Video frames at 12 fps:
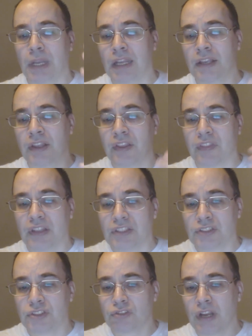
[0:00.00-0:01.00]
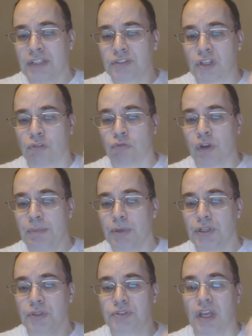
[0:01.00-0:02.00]
meaning the strands can
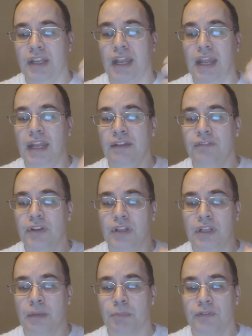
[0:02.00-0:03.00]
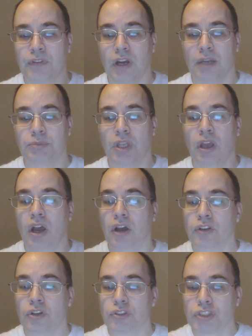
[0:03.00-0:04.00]
reproduce an infinite number of times
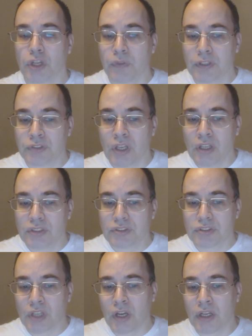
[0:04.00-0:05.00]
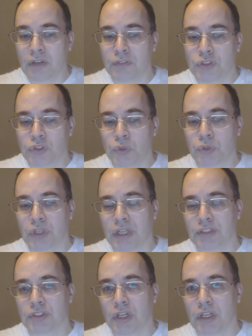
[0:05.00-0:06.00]
and not show this sign of
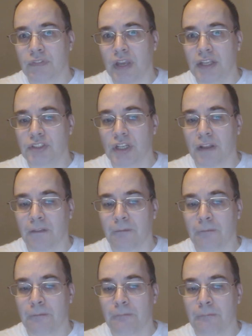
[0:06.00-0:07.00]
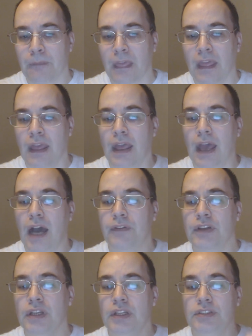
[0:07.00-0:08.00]
shortening sign of aging.
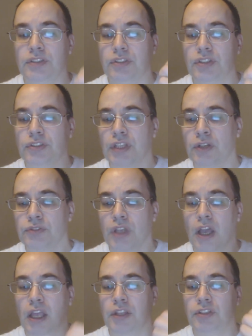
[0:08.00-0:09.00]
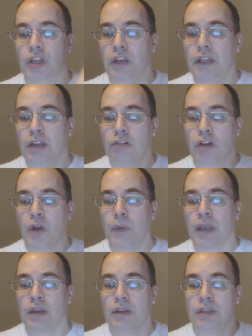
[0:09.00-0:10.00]
However, since the cells are continually
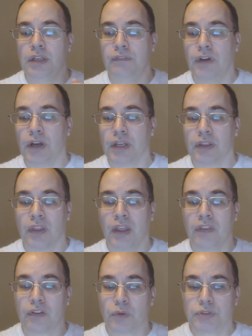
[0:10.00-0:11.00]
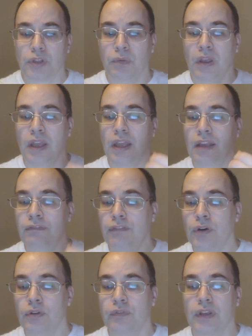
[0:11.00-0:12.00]
growing and dividing, they're also
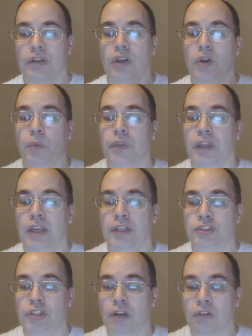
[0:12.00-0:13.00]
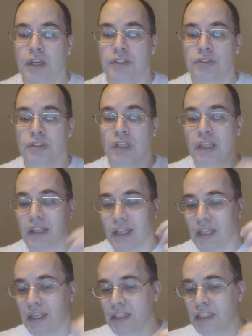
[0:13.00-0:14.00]
evolving with each generation,
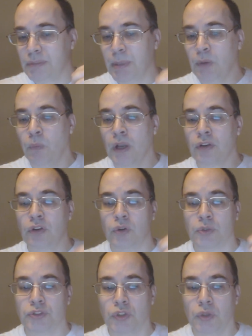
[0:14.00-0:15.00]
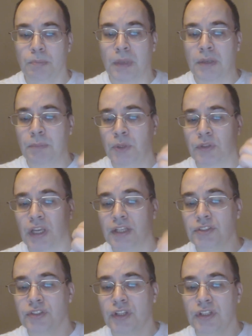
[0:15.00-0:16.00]
likely to be one or two
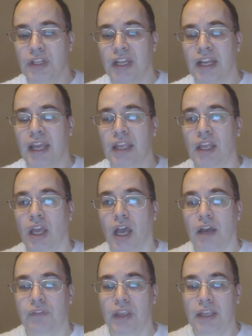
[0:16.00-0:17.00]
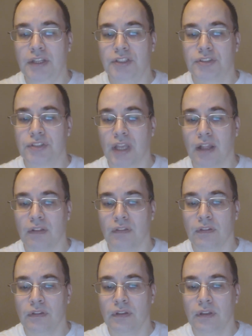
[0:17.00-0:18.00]
mutations of the DNA of each
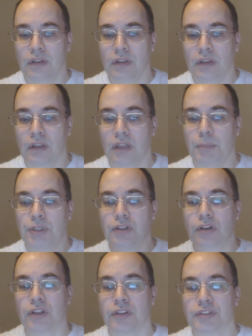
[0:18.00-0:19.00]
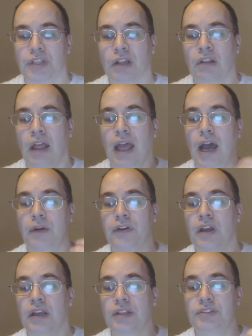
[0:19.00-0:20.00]
cell. The majority of the cell,
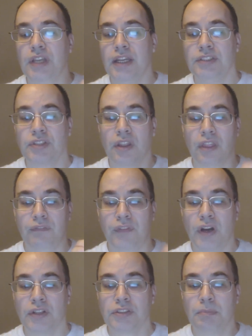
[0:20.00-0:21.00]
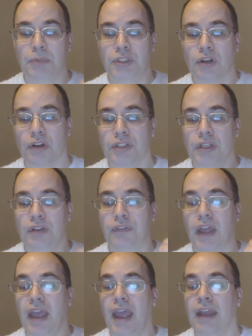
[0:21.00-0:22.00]
however, contains the vast majority of
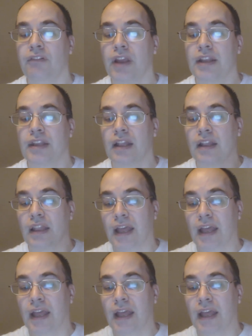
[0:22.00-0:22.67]
Henrietta